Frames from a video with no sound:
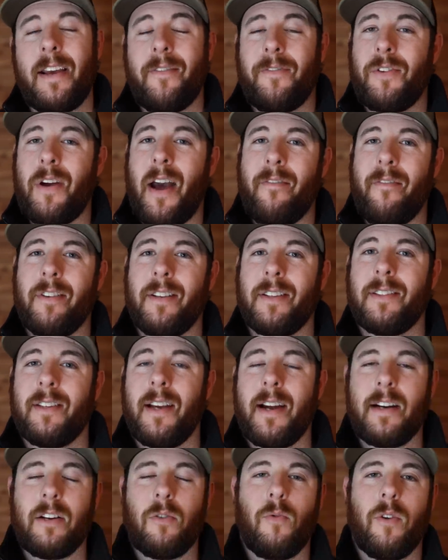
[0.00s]
If you haven't
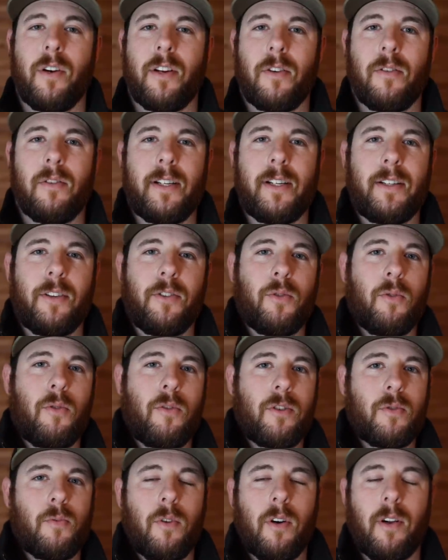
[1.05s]
decided, what are you leaning
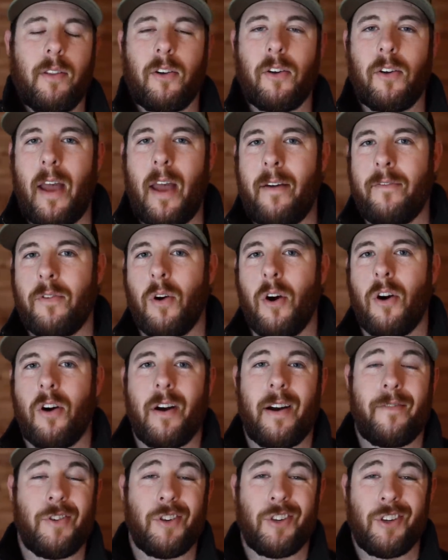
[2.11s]
towards? What have you heard?
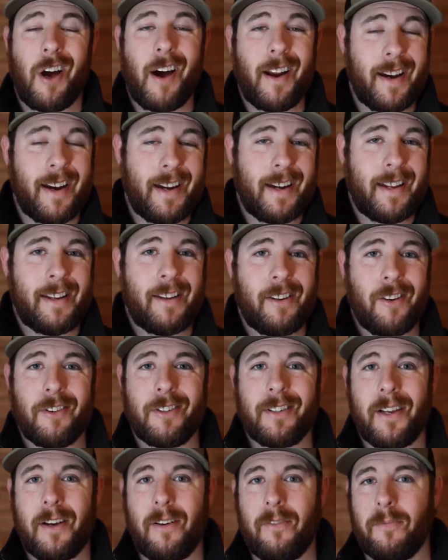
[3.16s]
Have you shot any
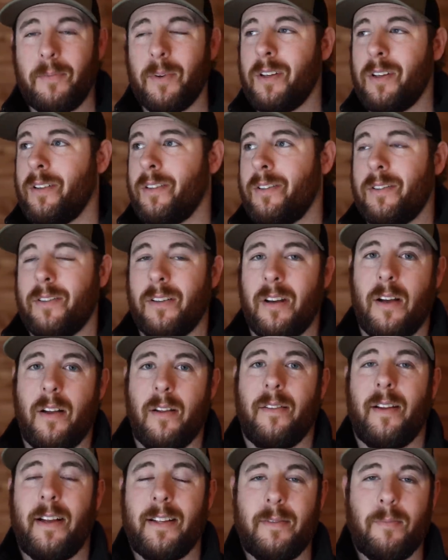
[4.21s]
yourself? Because
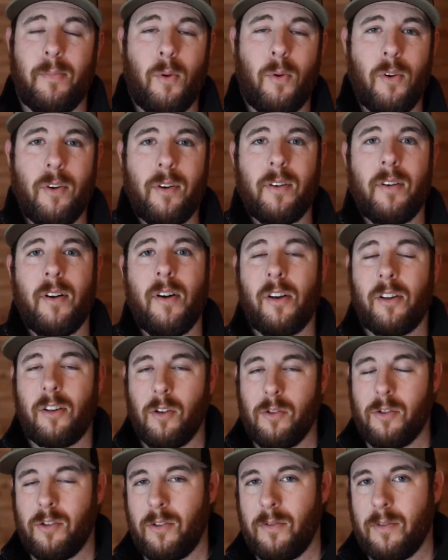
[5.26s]
that's important.
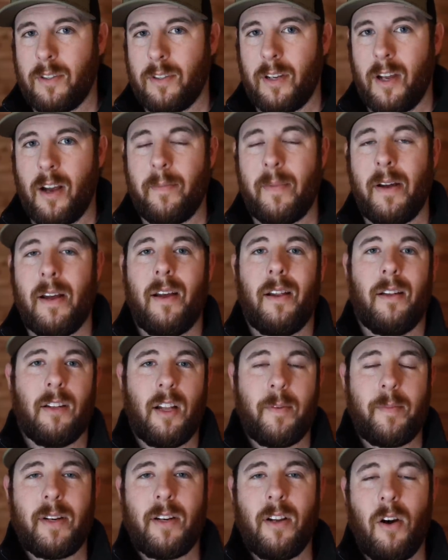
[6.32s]
Go shoot some,
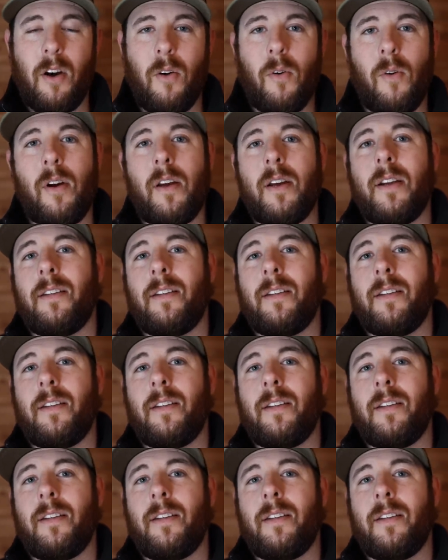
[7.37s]
let me know.